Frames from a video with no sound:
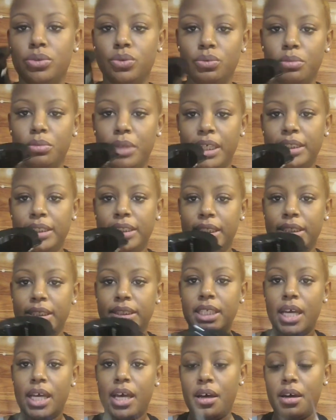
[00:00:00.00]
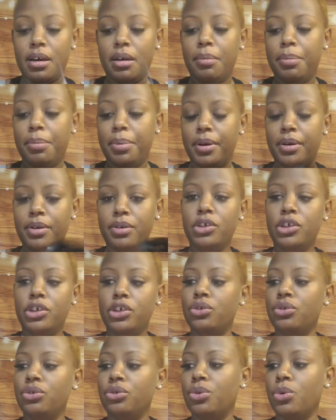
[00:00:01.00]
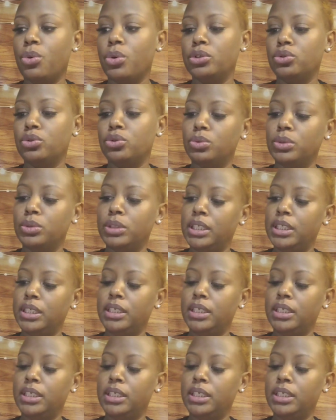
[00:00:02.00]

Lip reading: to mix this up. You're going to